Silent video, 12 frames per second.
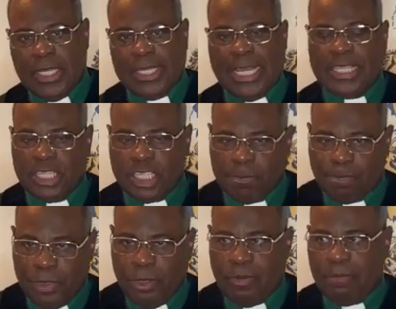that the
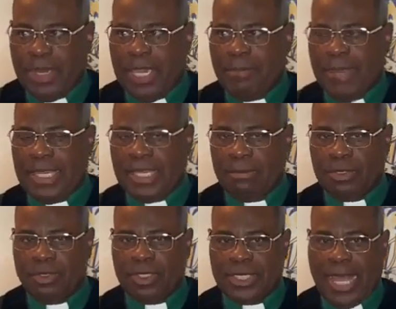spirit man may come
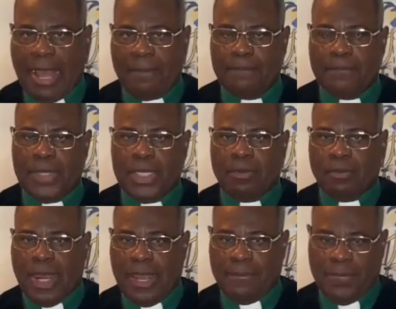to the top,
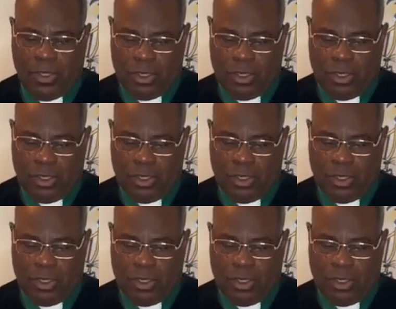right?